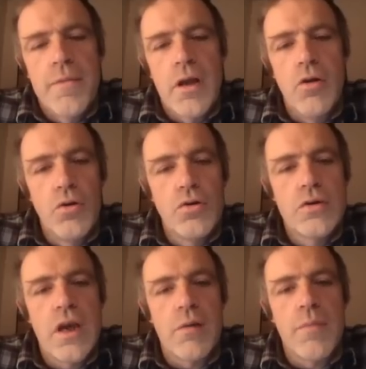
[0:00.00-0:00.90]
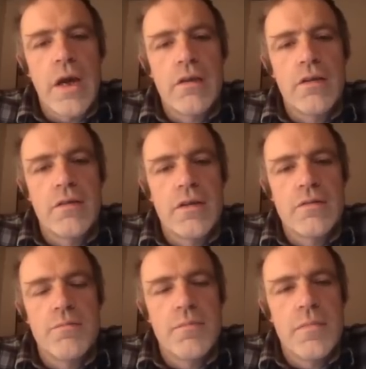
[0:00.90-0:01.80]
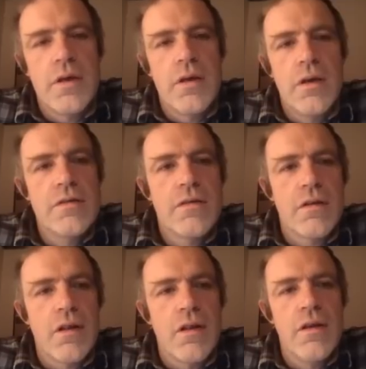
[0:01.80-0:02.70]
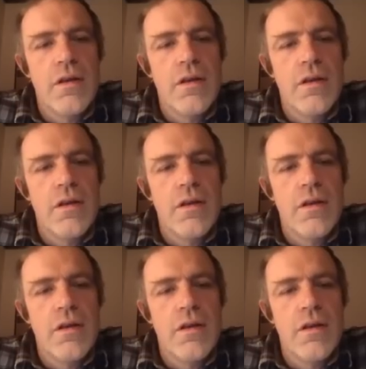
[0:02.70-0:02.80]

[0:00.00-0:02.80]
lose their magnetism instantly